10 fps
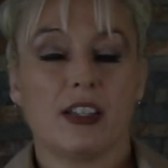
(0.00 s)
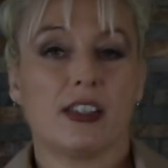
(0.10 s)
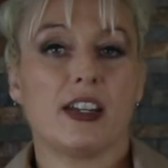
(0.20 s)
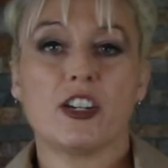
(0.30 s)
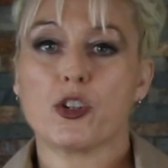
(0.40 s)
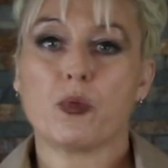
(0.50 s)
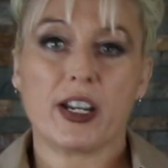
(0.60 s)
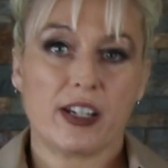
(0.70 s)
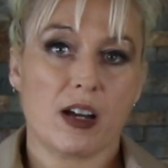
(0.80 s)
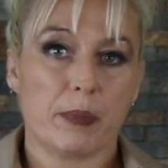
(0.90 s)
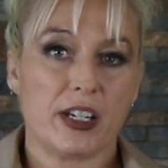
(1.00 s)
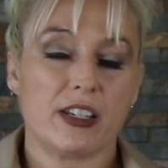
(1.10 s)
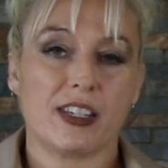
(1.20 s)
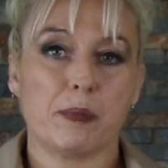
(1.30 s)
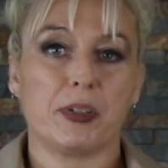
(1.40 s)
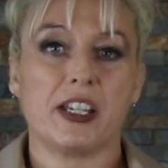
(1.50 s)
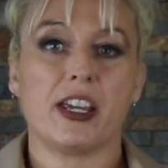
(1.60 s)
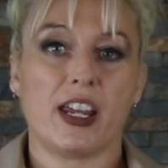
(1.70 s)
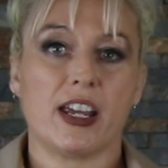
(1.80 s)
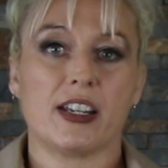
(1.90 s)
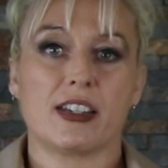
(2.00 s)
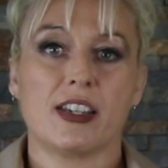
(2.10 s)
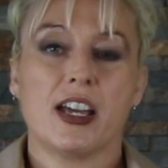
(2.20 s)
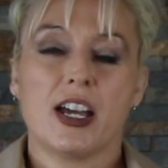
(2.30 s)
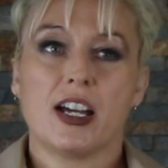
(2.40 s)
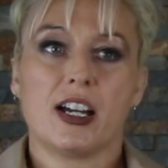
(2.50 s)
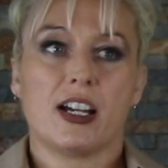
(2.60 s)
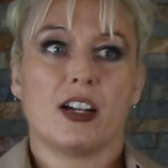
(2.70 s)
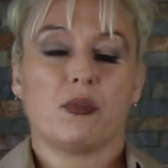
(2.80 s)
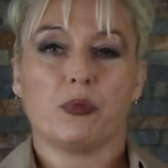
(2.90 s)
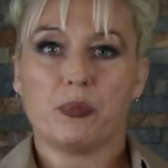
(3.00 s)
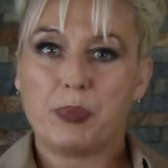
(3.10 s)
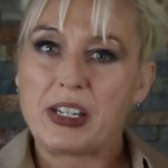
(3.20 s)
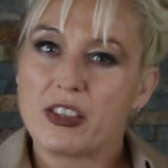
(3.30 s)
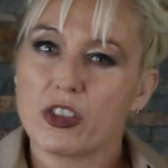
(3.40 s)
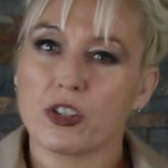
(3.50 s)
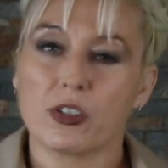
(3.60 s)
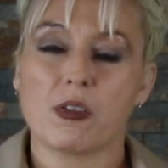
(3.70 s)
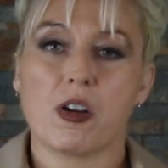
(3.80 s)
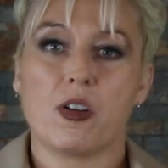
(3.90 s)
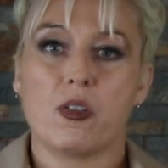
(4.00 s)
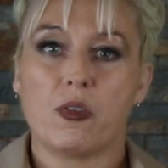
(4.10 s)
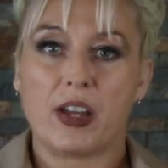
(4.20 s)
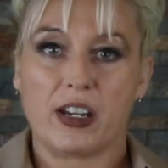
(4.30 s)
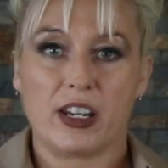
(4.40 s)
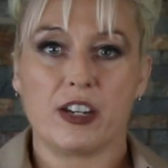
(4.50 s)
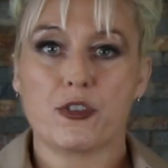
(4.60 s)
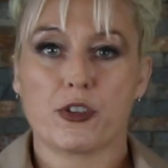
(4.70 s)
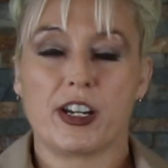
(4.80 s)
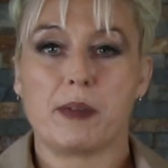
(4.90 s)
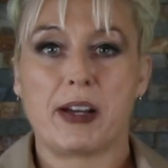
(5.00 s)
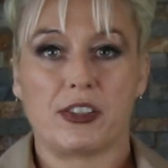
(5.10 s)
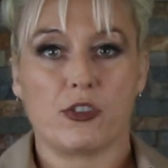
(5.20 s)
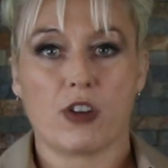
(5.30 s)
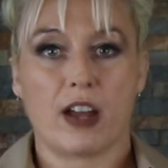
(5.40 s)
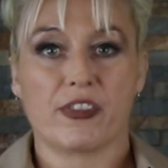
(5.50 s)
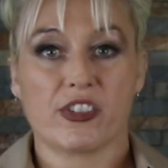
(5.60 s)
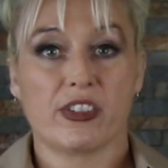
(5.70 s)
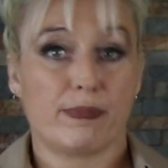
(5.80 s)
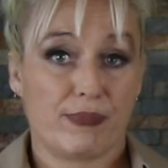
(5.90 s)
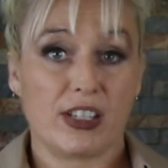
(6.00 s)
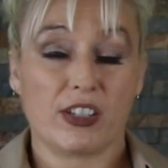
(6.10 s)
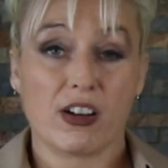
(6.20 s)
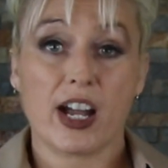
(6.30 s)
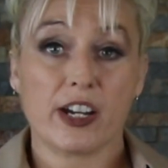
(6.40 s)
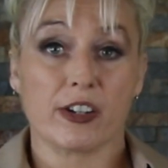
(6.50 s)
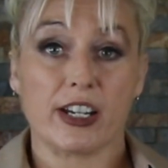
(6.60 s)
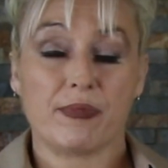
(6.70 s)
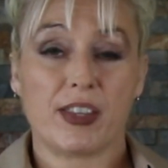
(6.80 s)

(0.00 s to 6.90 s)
The nationwide companies simply can't be thorough and intricate about the drivers that they're hiring.